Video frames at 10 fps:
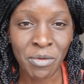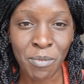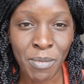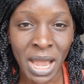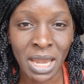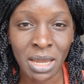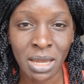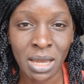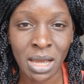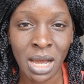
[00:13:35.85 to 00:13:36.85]
my
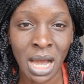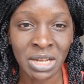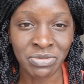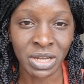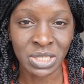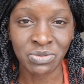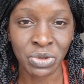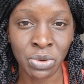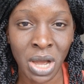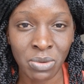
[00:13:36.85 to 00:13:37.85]
advice for
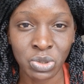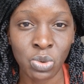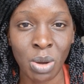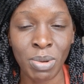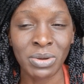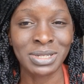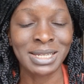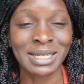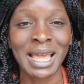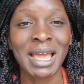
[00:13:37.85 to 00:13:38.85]
you how to go about
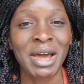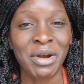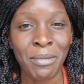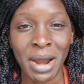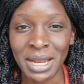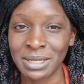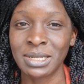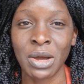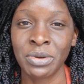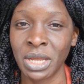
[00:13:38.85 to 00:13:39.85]
it: write
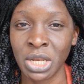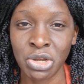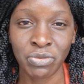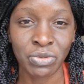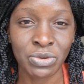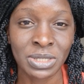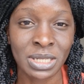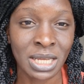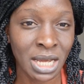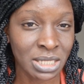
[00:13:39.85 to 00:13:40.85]
down any of those
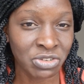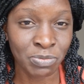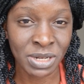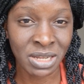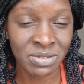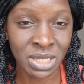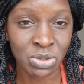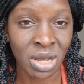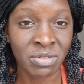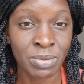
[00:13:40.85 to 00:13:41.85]
negative beliefs that you
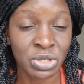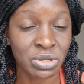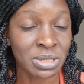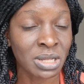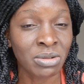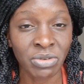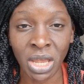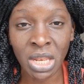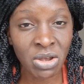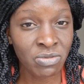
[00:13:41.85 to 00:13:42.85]
have about yourself,
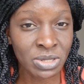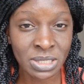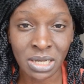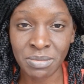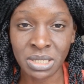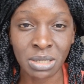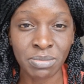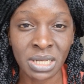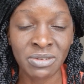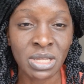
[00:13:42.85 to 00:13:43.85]
any of those limiting
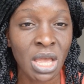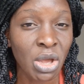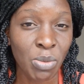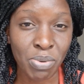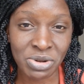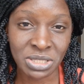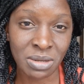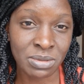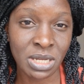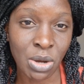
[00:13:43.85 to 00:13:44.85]
beliefs, put
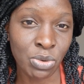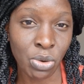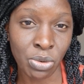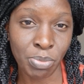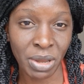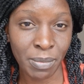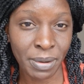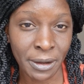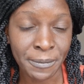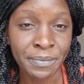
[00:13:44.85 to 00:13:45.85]
them down on paper.